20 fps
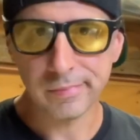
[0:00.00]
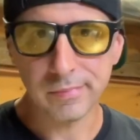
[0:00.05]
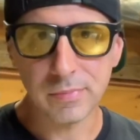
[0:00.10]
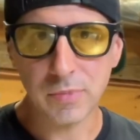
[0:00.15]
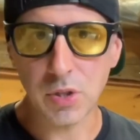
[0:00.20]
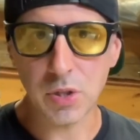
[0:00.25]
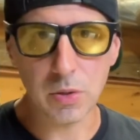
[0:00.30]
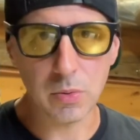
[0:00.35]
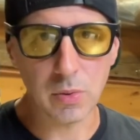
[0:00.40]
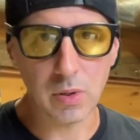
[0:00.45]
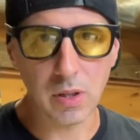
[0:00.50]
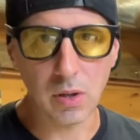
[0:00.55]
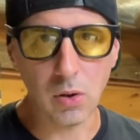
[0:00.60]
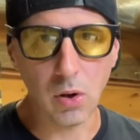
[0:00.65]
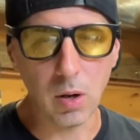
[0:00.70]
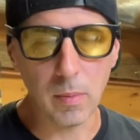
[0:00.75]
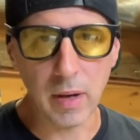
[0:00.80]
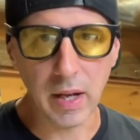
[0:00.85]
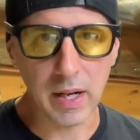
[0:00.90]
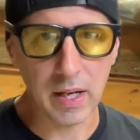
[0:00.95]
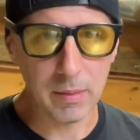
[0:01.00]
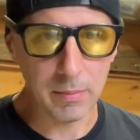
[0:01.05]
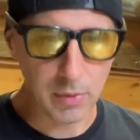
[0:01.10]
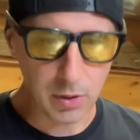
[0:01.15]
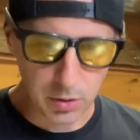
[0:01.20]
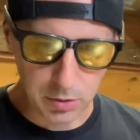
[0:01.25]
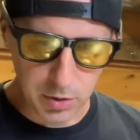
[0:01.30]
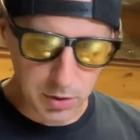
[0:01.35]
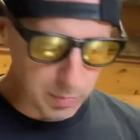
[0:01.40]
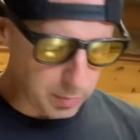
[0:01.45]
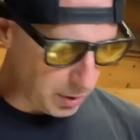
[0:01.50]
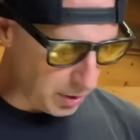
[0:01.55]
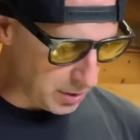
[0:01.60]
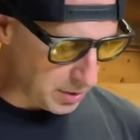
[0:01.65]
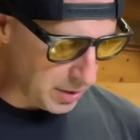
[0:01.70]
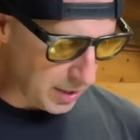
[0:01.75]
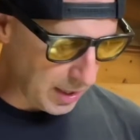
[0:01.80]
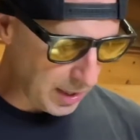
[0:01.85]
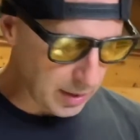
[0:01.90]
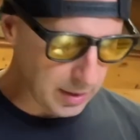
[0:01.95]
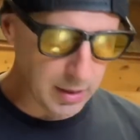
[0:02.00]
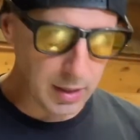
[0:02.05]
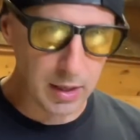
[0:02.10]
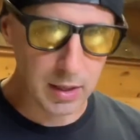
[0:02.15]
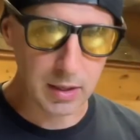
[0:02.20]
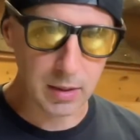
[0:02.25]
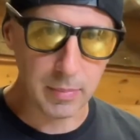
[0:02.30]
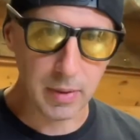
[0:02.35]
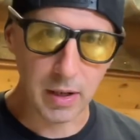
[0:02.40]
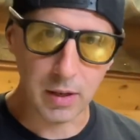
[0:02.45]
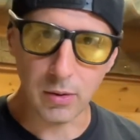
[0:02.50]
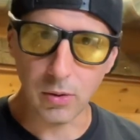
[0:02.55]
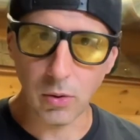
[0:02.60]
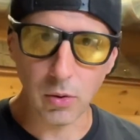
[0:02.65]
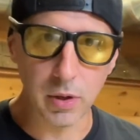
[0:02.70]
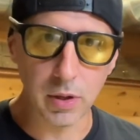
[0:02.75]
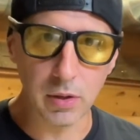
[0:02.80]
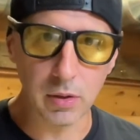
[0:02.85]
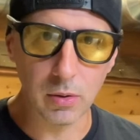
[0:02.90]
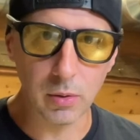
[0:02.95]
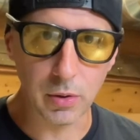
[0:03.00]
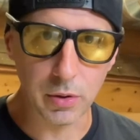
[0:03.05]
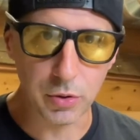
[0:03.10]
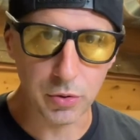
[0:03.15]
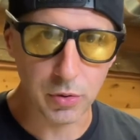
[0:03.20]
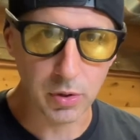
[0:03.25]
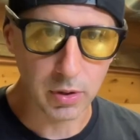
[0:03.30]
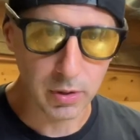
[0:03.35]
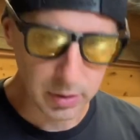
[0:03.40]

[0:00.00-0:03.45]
just with a carbide end mill, just plunge down and knock them out, or you can do it with a drill,